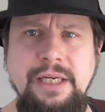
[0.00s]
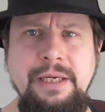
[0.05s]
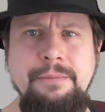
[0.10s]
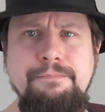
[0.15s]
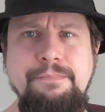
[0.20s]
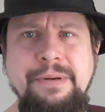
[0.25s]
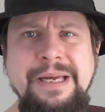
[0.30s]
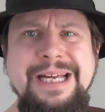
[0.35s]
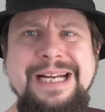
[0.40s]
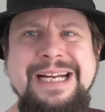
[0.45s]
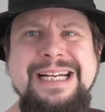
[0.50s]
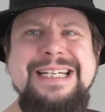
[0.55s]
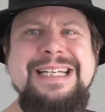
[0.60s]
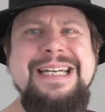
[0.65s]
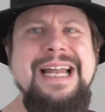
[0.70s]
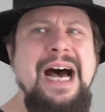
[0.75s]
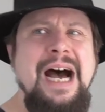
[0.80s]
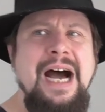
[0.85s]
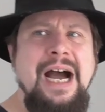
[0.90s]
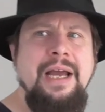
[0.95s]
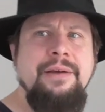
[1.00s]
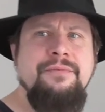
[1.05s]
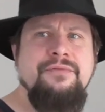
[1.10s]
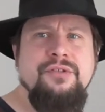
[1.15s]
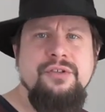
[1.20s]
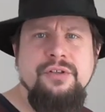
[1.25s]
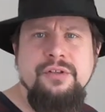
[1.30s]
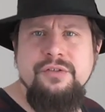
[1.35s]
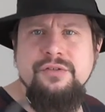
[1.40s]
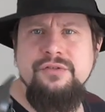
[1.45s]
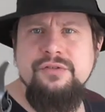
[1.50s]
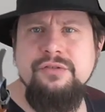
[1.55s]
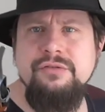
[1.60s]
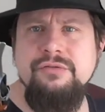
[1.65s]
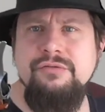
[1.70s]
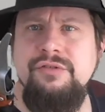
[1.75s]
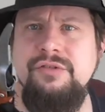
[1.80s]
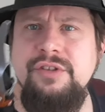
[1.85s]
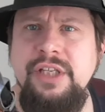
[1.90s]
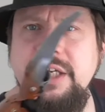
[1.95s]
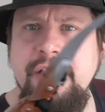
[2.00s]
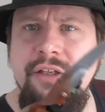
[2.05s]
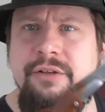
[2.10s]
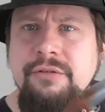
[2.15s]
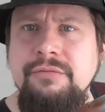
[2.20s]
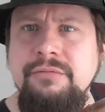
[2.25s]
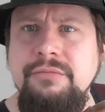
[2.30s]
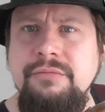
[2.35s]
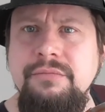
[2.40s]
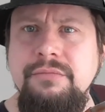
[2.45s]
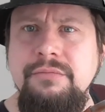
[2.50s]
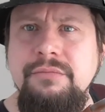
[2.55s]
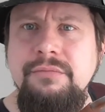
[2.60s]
a big knife to stick you.